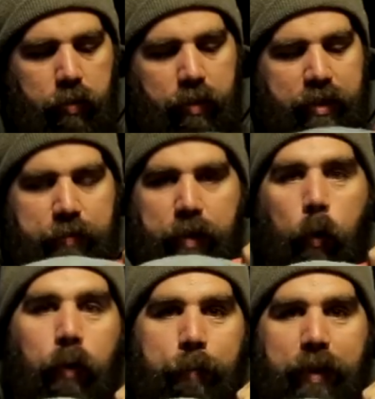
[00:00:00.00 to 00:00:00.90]
it's the
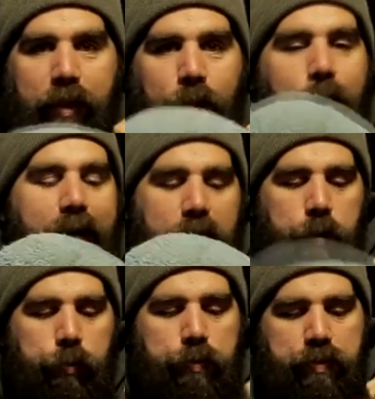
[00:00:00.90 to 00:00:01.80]
only pillow I
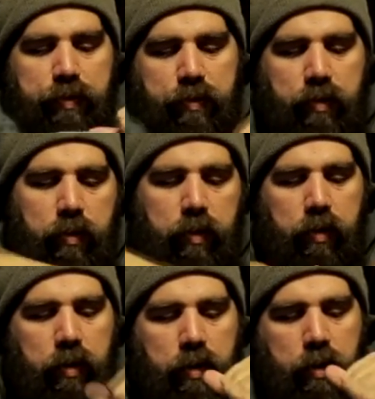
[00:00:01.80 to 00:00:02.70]
use
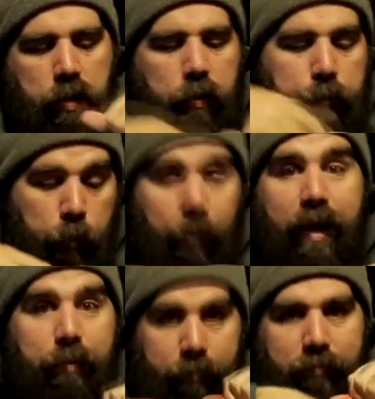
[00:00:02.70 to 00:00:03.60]
for
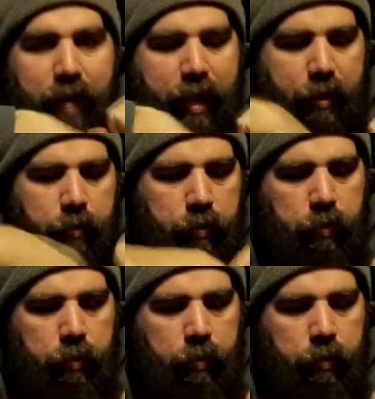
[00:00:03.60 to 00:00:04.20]
my head.